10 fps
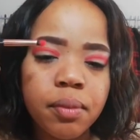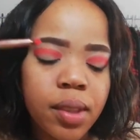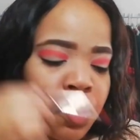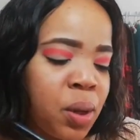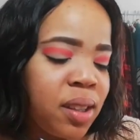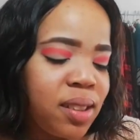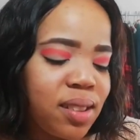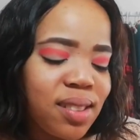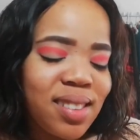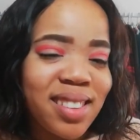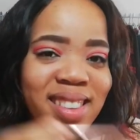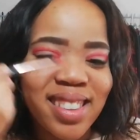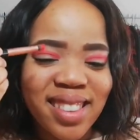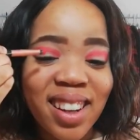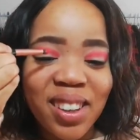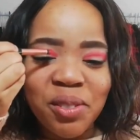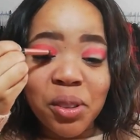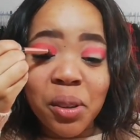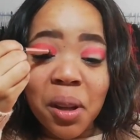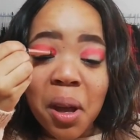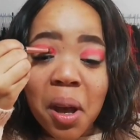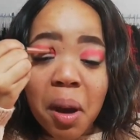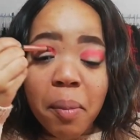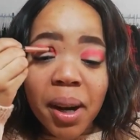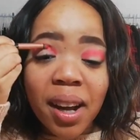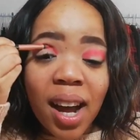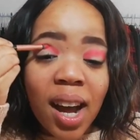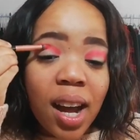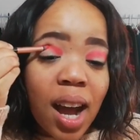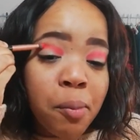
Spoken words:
Well, this is colorful, but I'm